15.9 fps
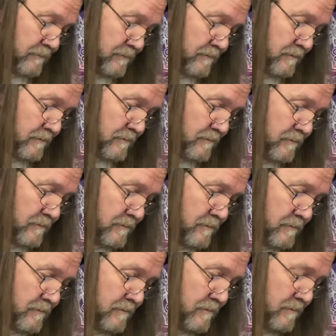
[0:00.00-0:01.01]

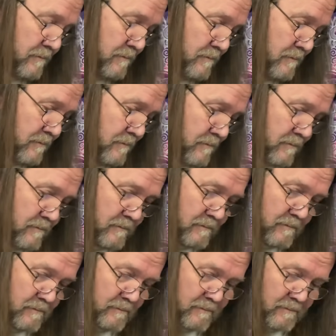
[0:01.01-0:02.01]

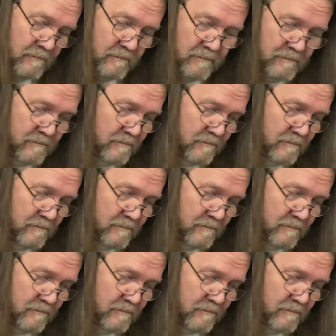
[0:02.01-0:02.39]
(silence)